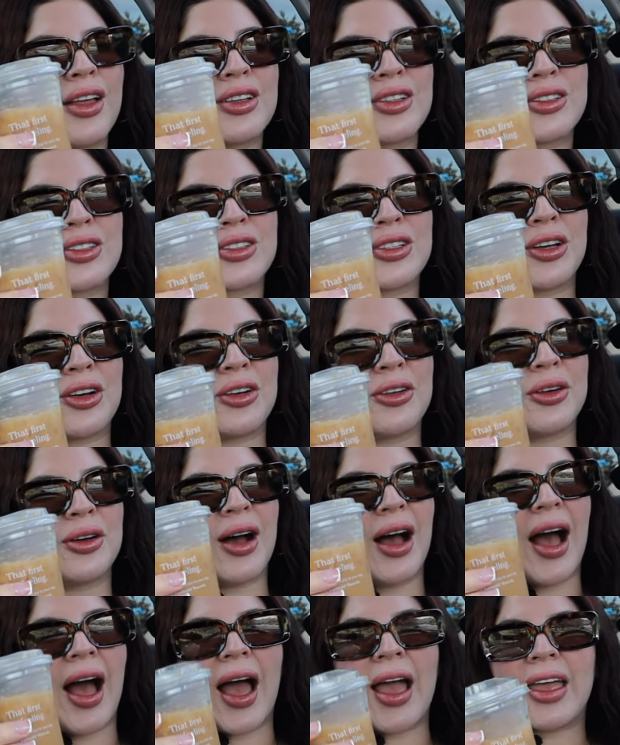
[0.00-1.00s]

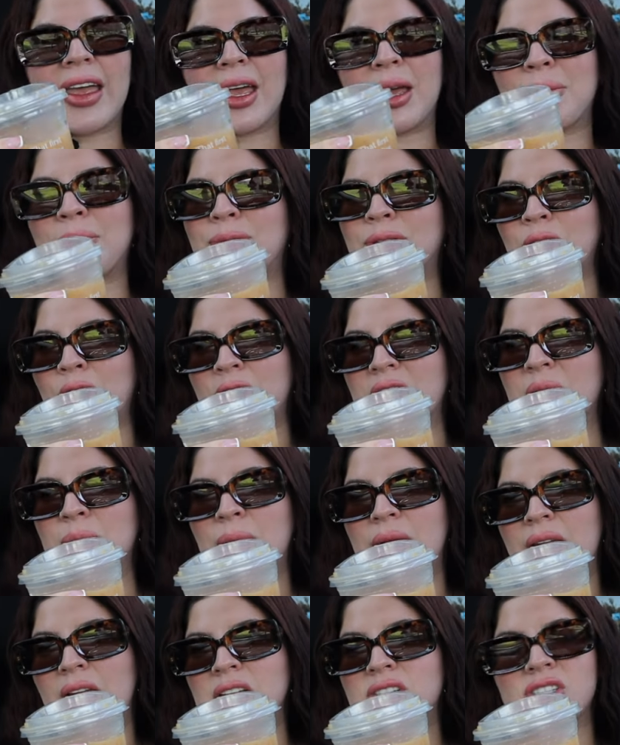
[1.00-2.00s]
So I am 30
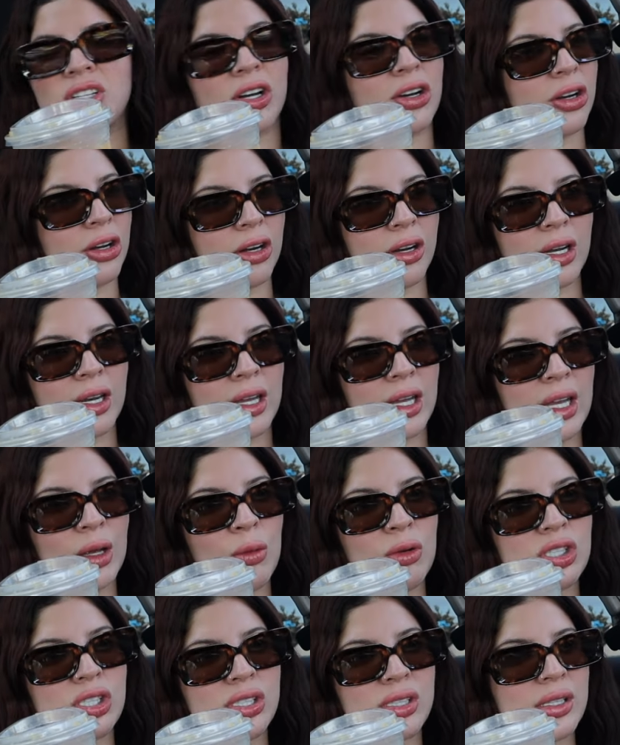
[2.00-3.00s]
minutes early,
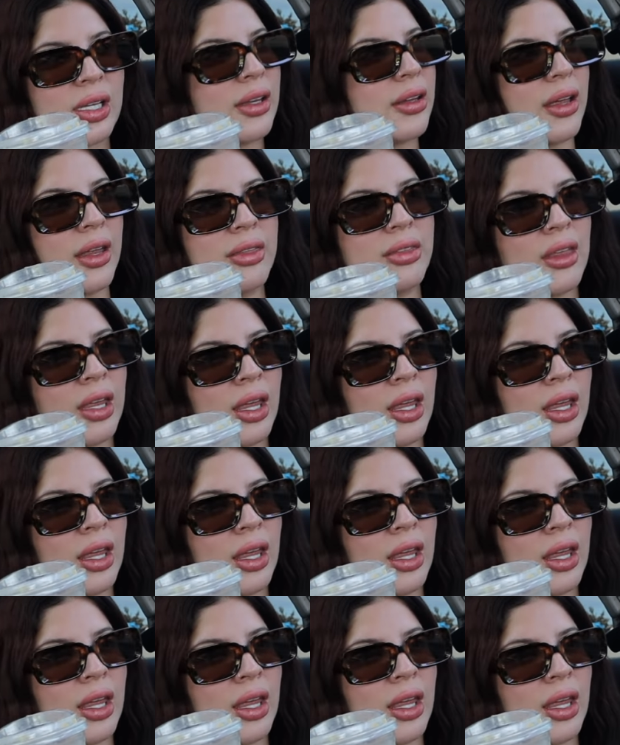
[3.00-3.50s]
which is a good